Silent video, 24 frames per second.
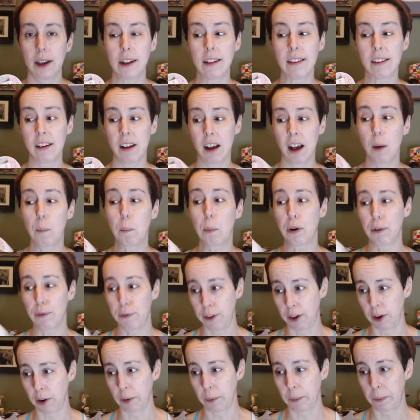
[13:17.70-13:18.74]
it's not
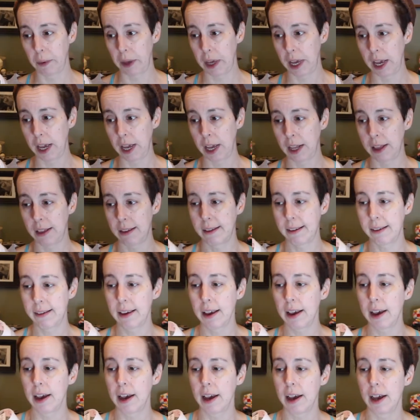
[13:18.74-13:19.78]
perfume.
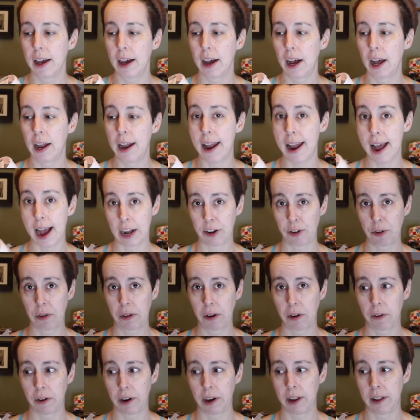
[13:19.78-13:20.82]
It's a
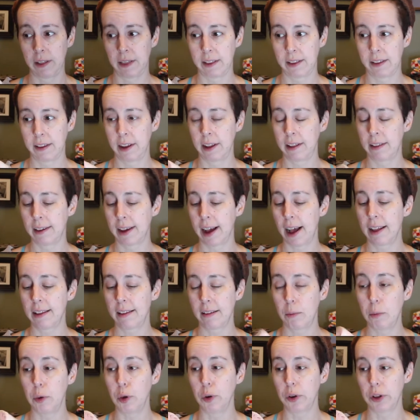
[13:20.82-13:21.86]
natural ingredient. It's
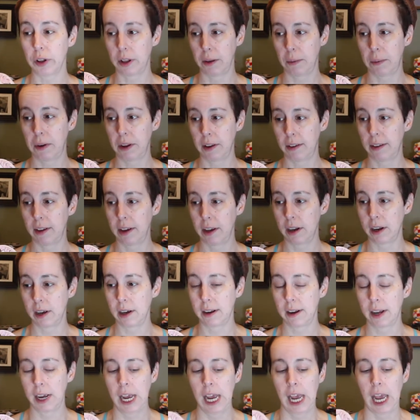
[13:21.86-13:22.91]
got some eucalyptus in
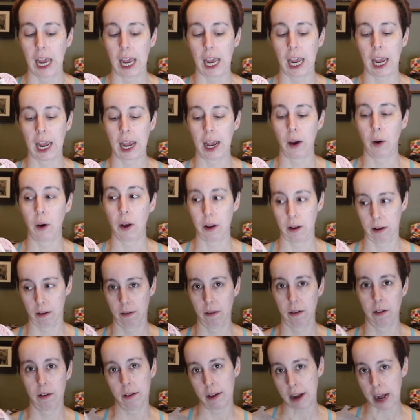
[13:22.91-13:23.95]
it, and
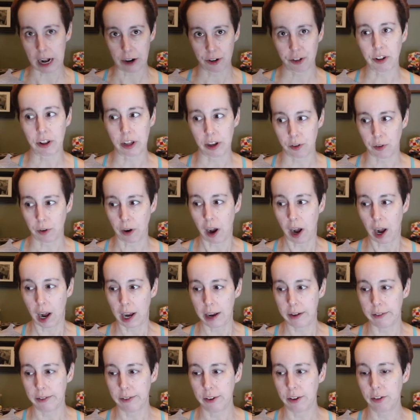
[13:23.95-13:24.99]
naturally
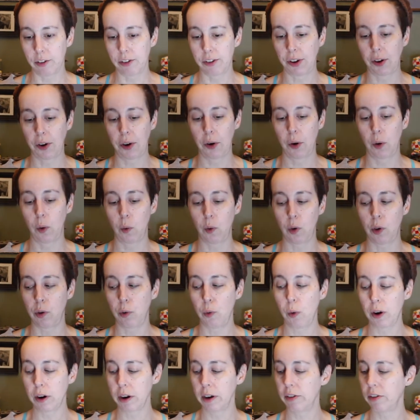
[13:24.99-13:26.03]
derived. So
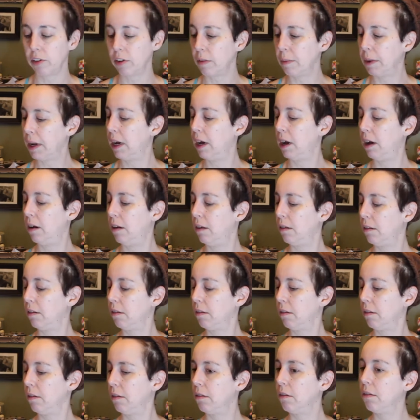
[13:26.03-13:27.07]
you are going to
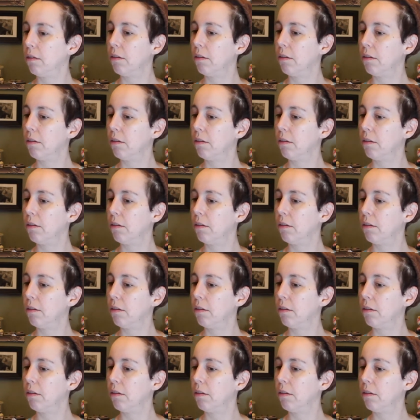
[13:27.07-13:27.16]
smell